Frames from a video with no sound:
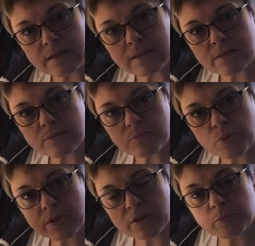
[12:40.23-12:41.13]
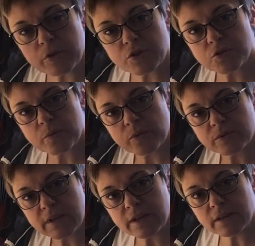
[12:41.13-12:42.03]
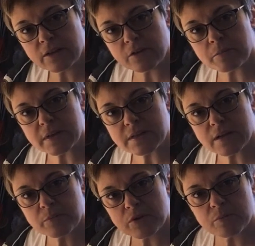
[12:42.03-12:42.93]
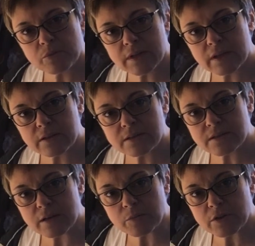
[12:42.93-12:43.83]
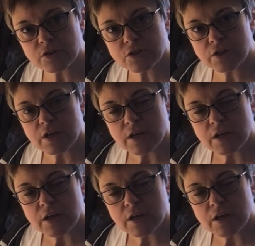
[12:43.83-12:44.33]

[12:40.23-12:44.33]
and put a little bit of chipotle in there and mix it up. You can put that in a sandwich.